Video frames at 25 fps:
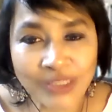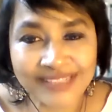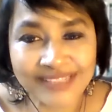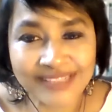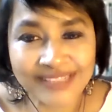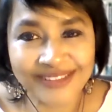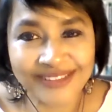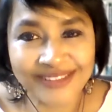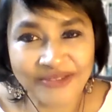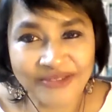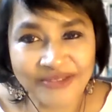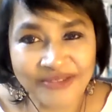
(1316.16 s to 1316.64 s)

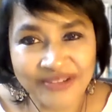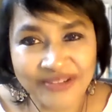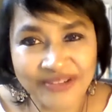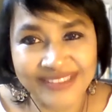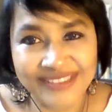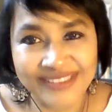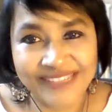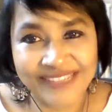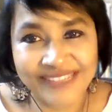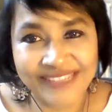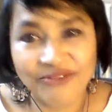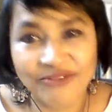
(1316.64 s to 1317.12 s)
I got
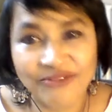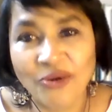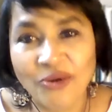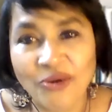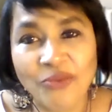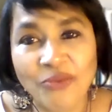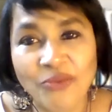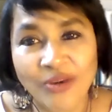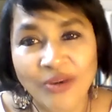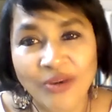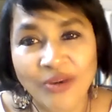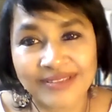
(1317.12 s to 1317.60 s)
lost in
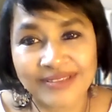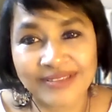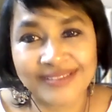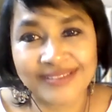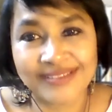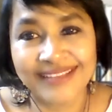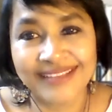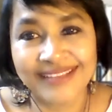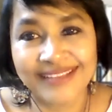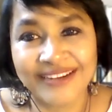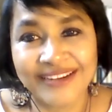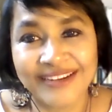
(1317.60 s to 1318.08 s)
your
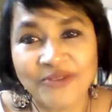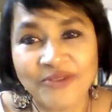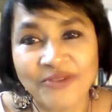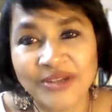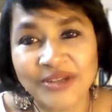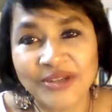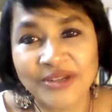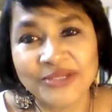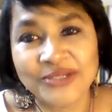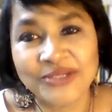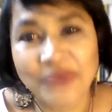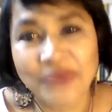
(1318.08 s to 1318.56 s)
words. I
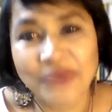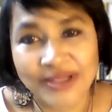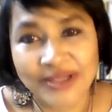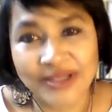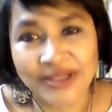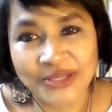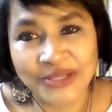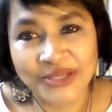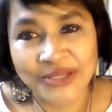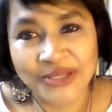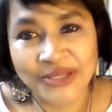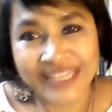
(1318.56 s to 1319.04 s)
forgot what is
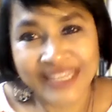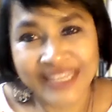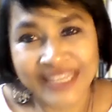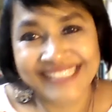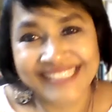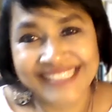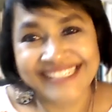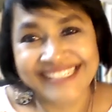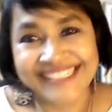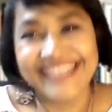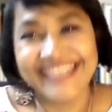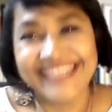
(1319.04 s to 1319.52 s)
it that I
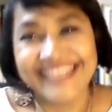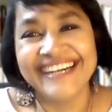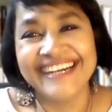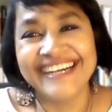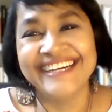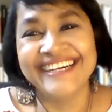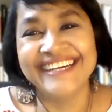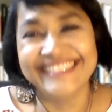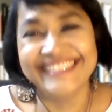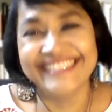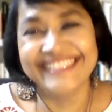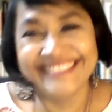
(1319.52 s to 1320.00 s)
wanted to
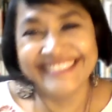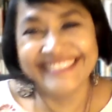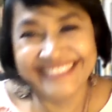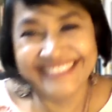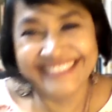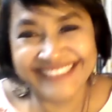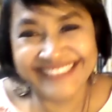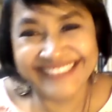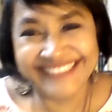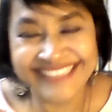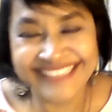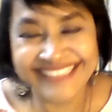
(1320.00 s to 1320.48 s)
ask you
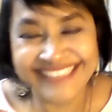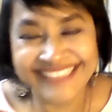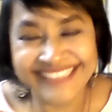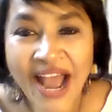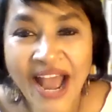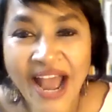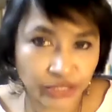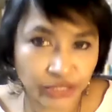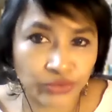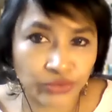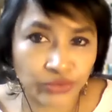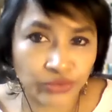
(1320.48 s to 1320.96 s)
next.
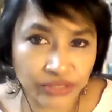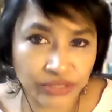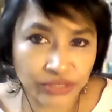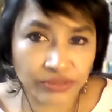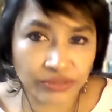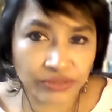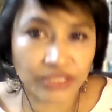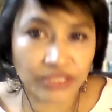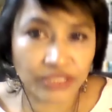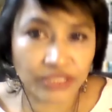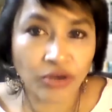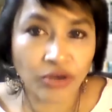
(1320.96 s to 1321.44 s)
I was
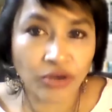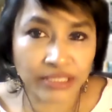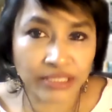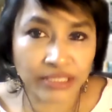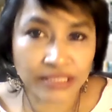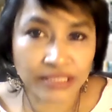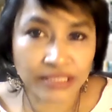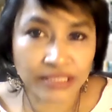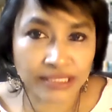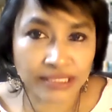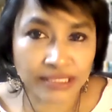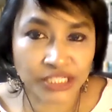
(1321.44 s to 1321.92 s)
initiated
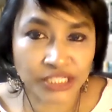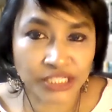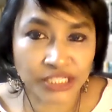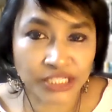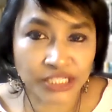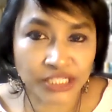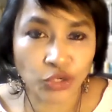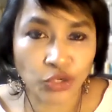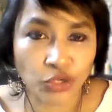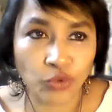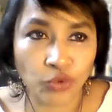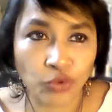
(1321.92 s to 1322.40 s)
by you into
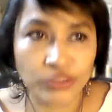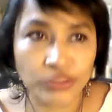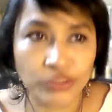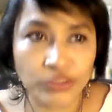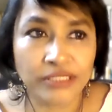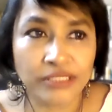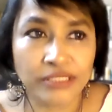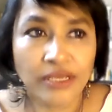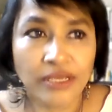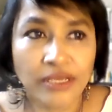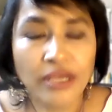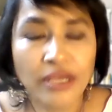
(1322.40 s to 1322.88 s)
the
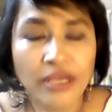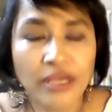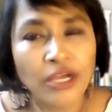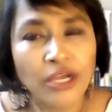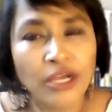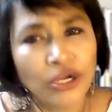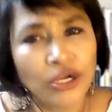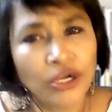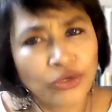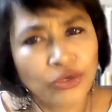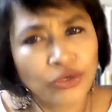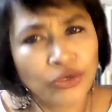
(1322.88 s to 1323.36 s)
Goddess
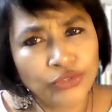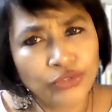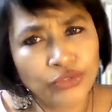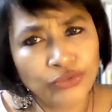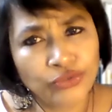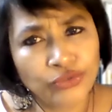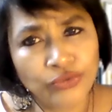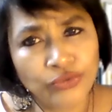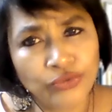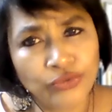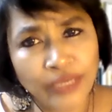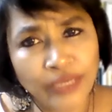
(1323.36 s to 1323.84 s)
Ascension
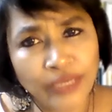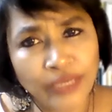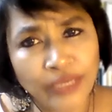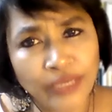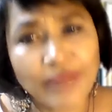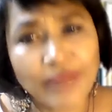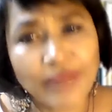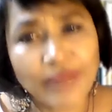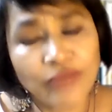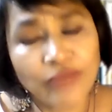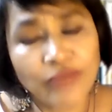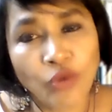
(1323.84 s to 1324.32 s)
course,
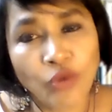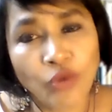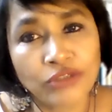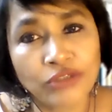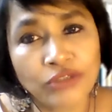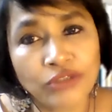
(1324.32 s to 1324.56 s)
could